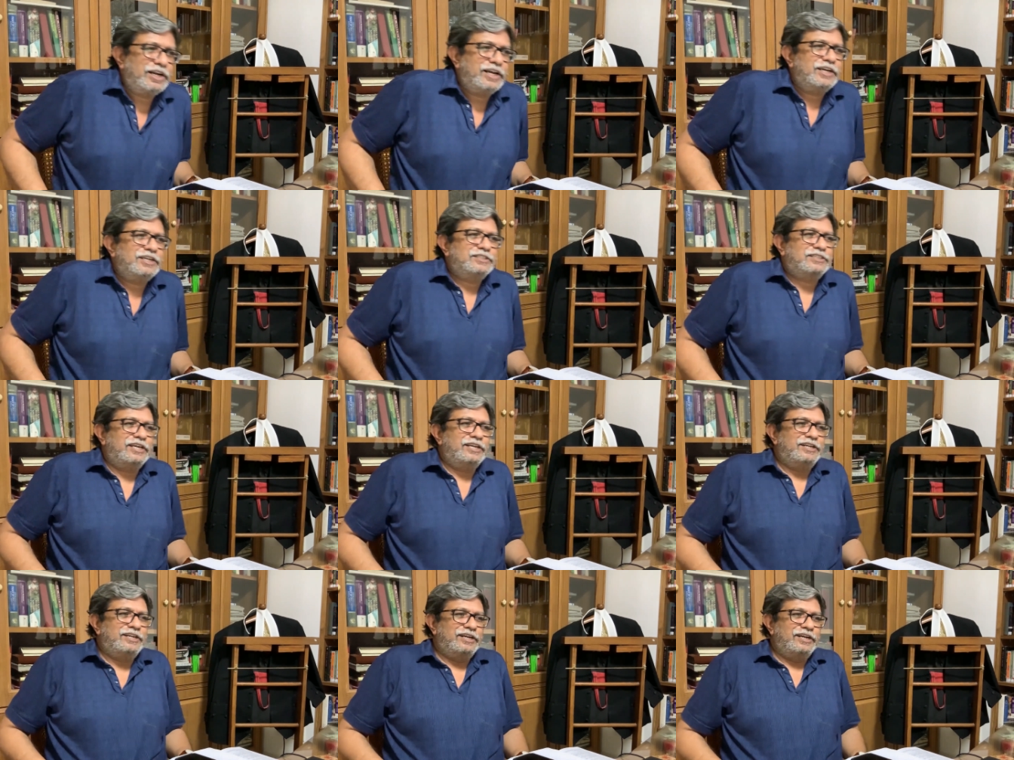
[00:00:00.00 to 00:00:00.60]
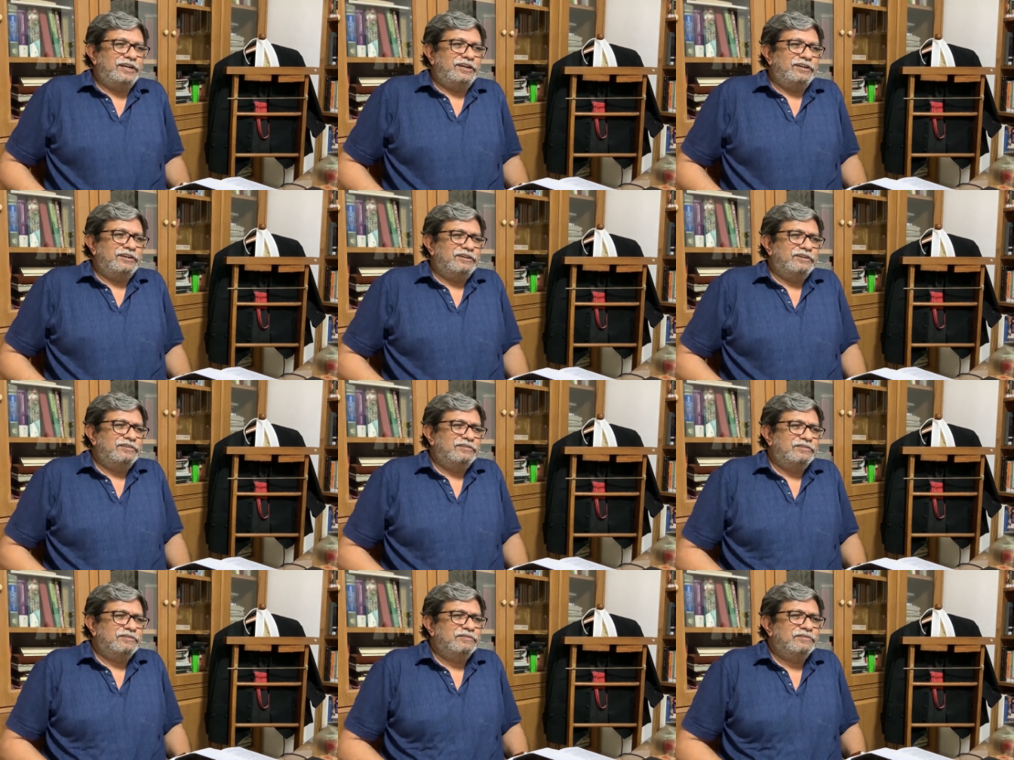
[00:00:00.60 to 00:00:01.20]
day decided
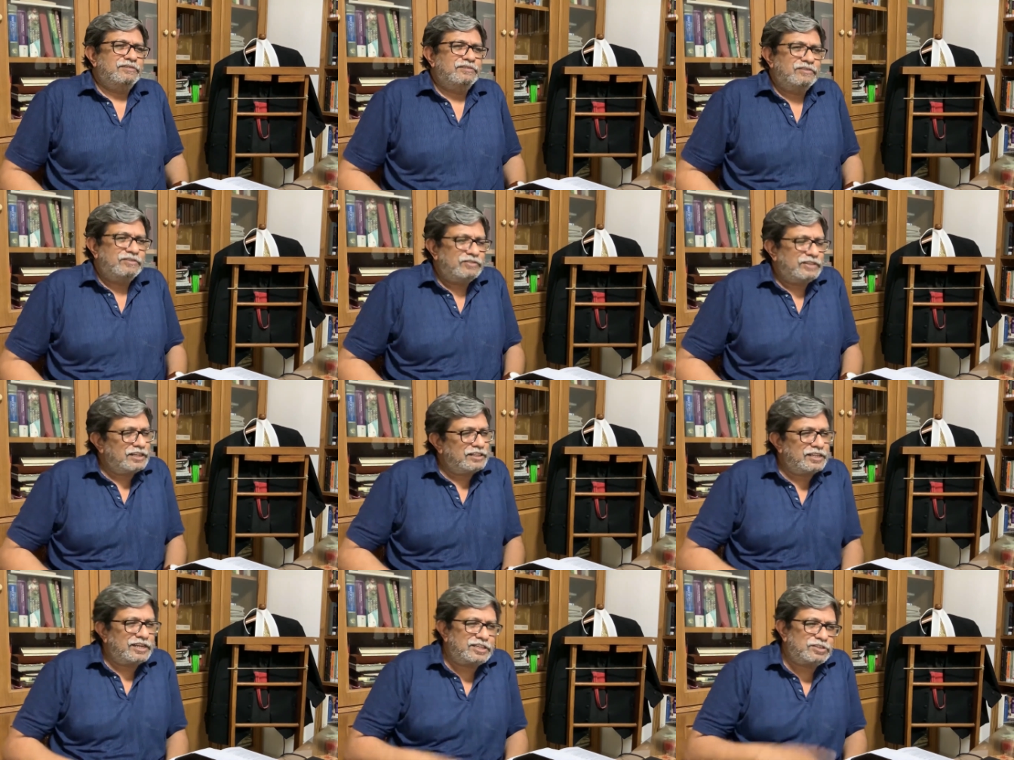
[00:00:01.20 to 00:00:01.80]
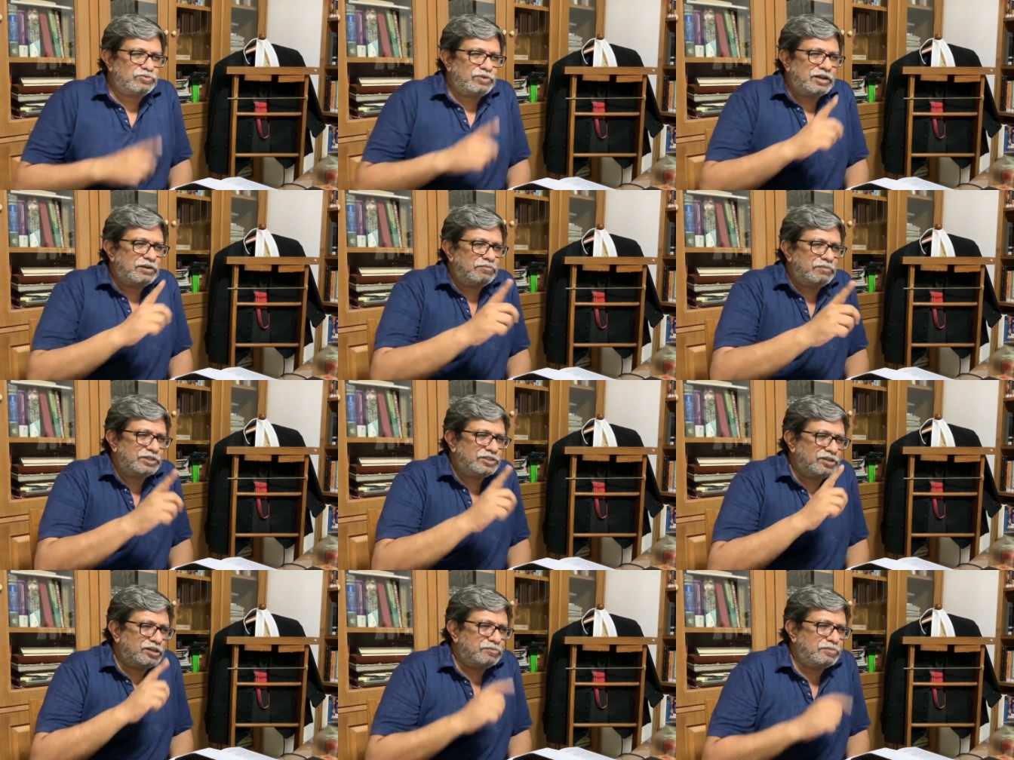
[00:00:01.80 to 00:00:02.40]
that there is one
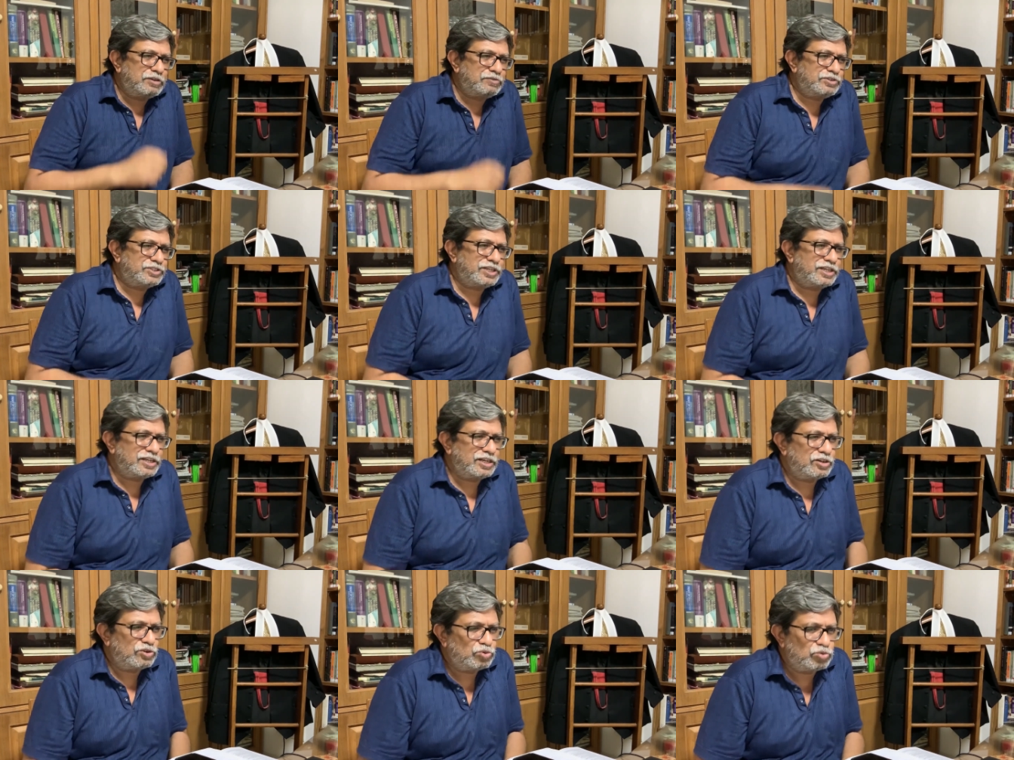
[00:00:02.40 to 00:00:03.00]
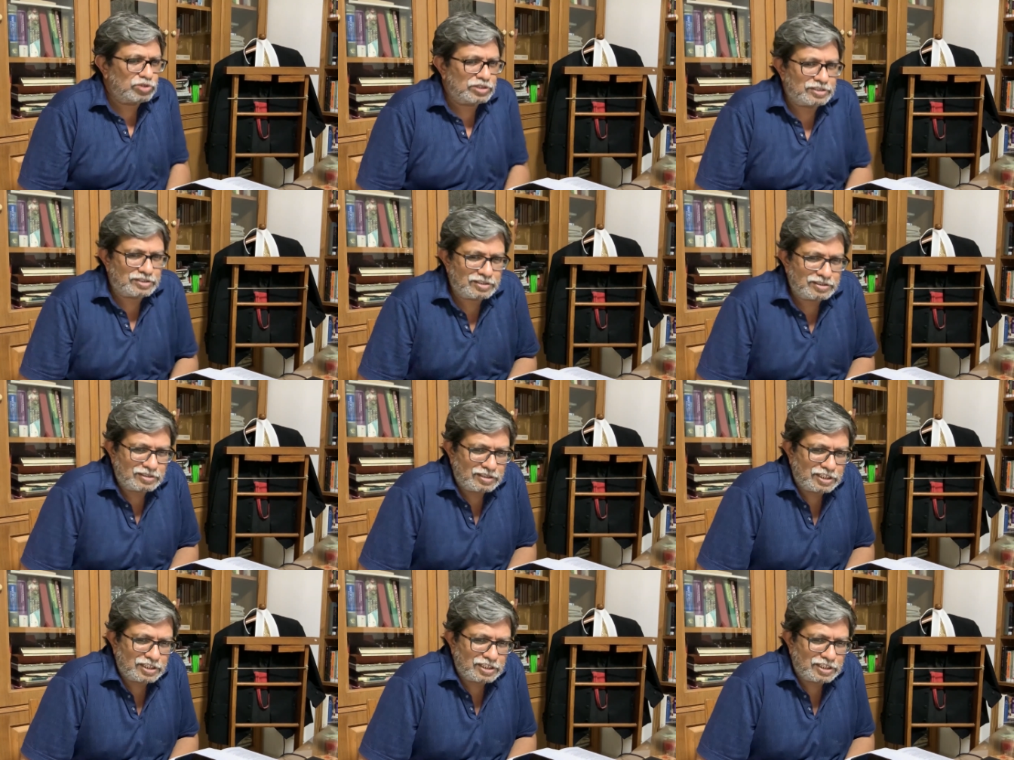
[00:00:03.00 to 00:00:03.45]
method by which I can do this.